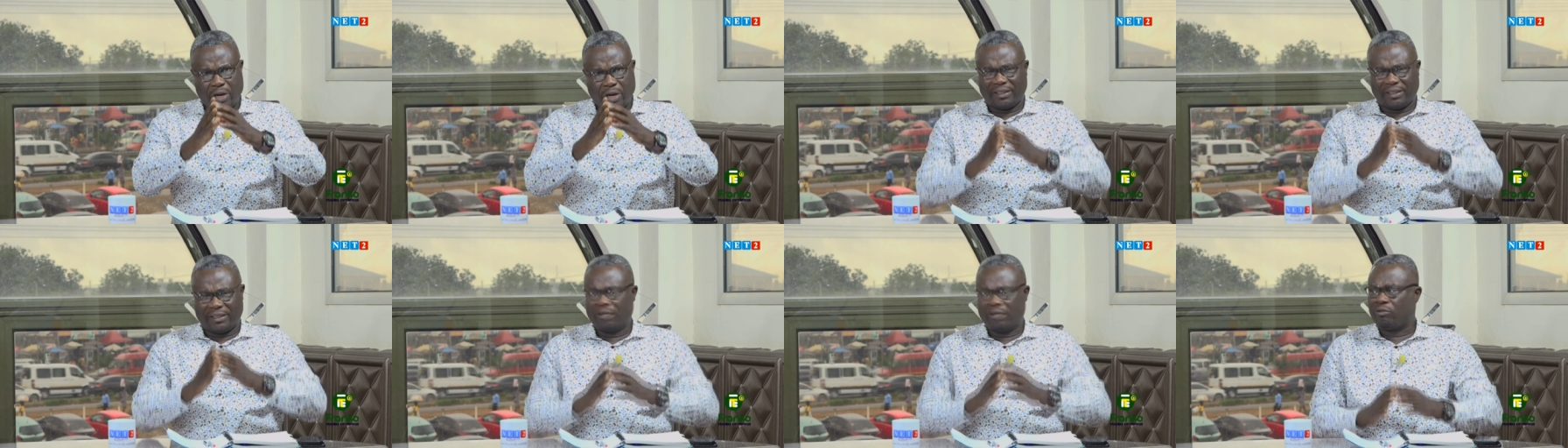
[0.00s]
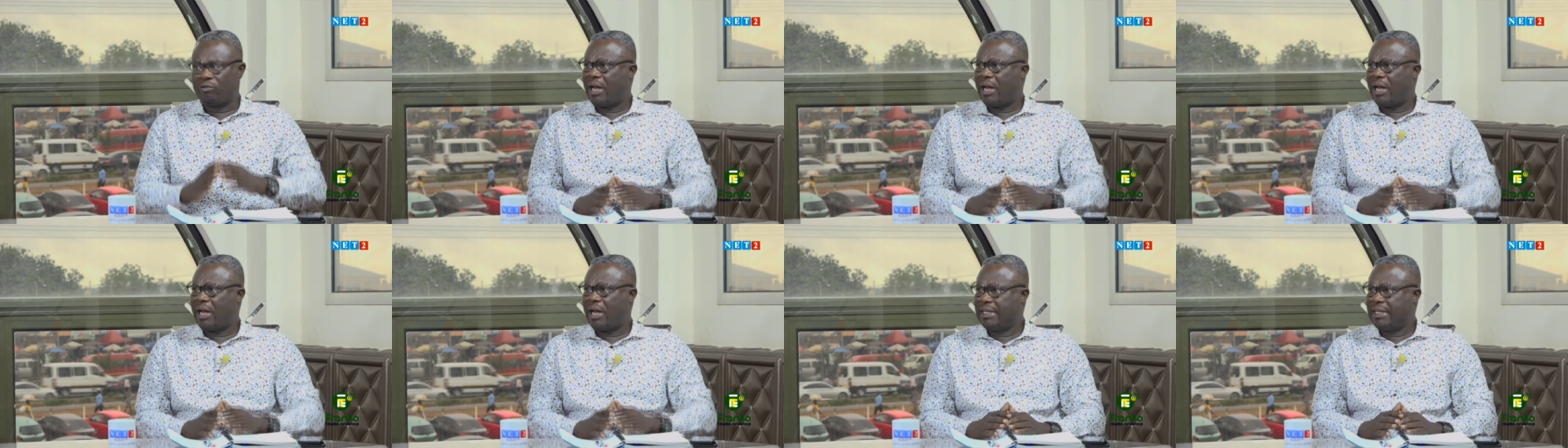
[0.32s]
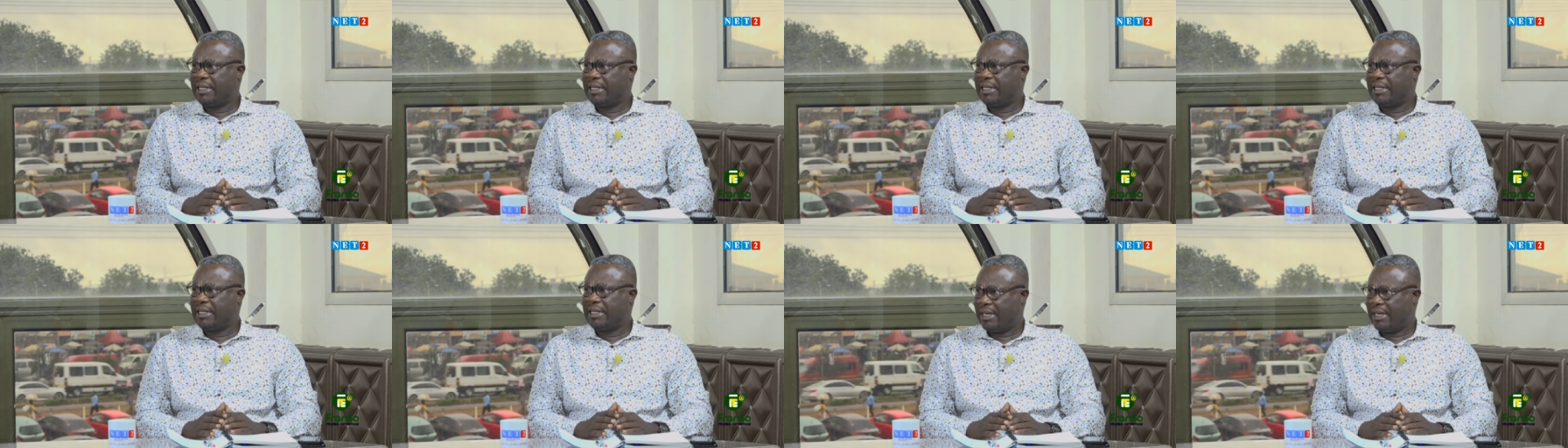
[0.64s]
particular
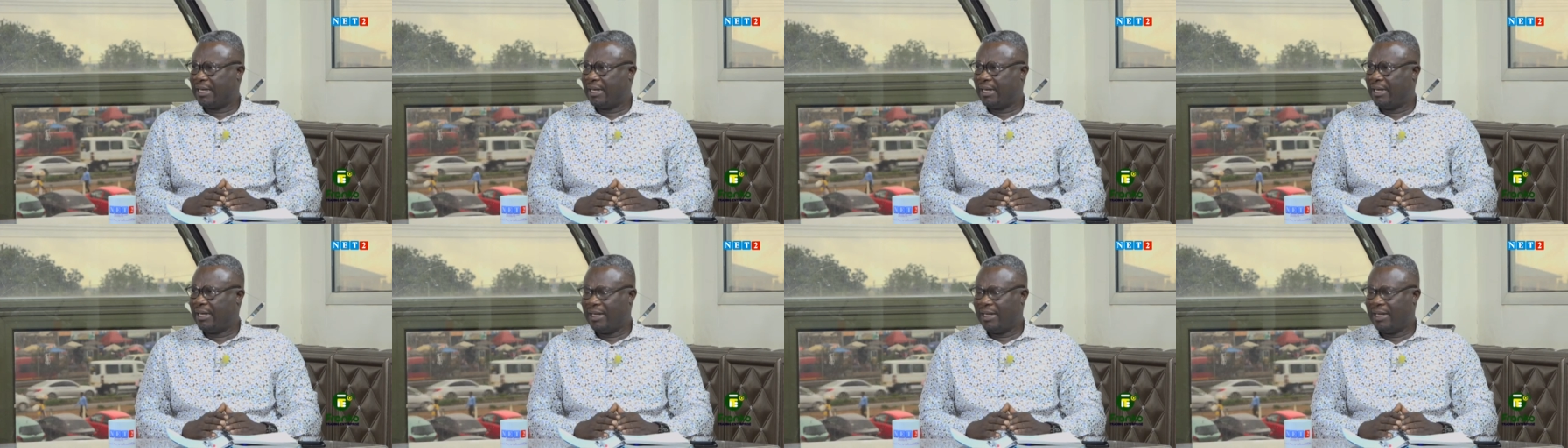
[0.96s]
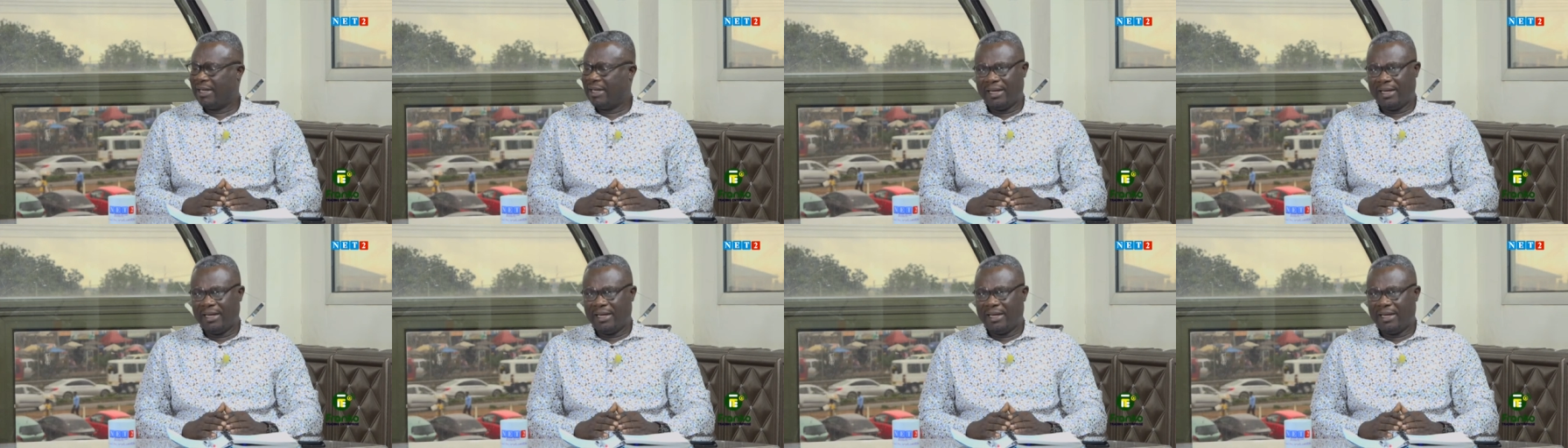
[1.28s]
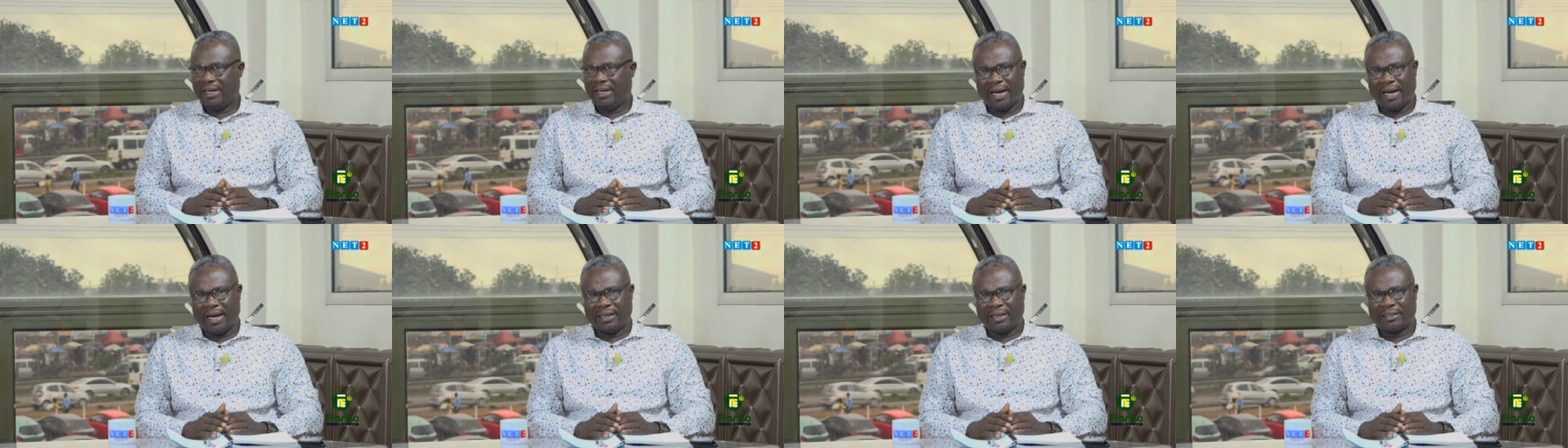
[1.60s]
agenda. Mm.
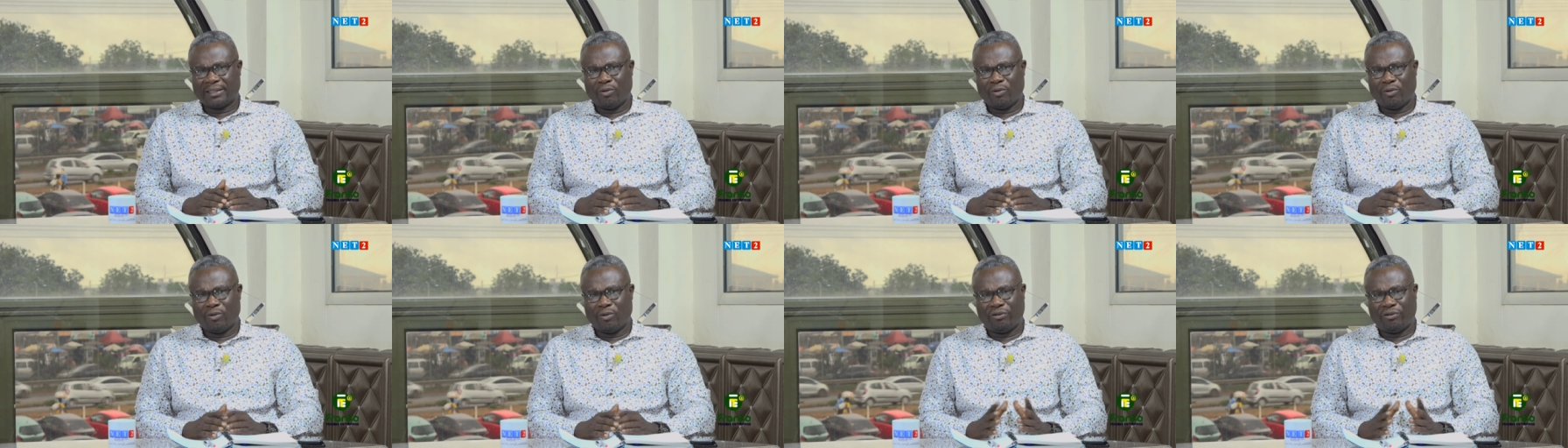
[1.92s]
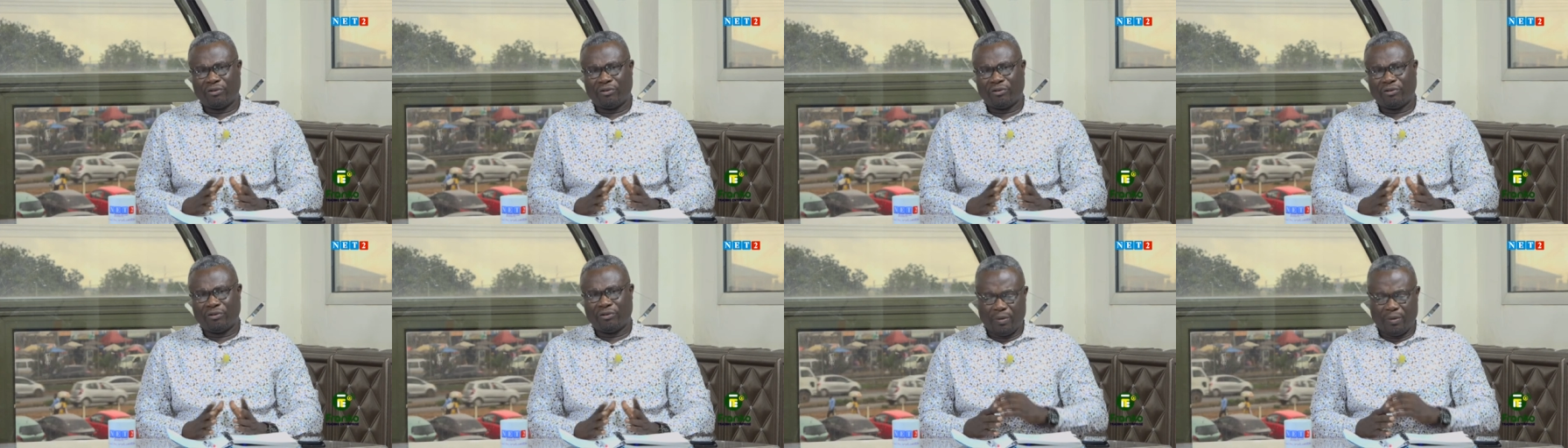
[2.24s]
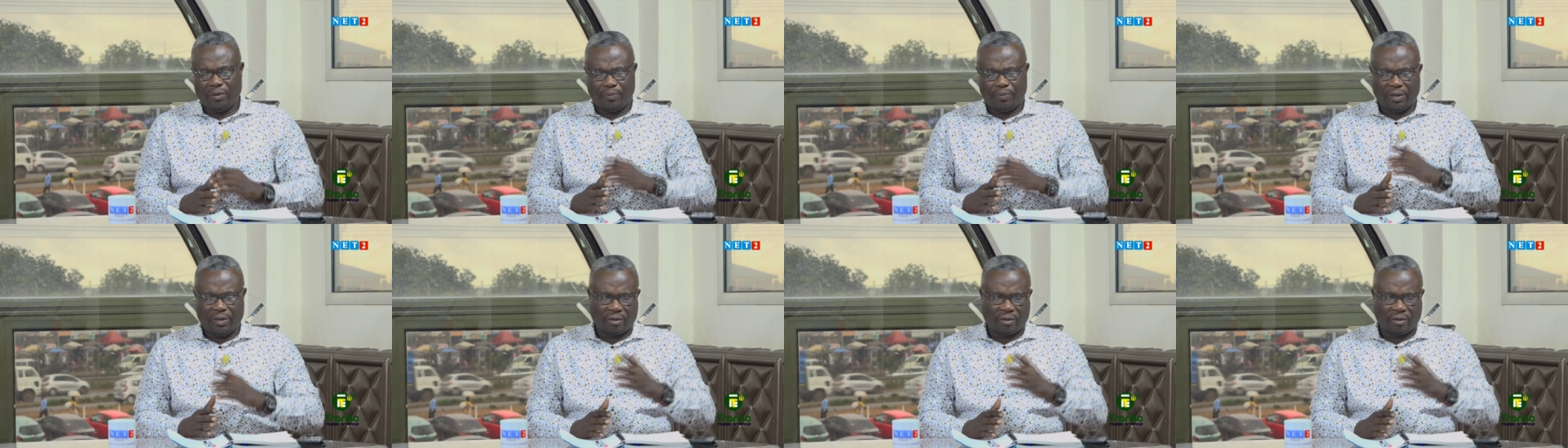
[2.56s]
Now, so we share N P P.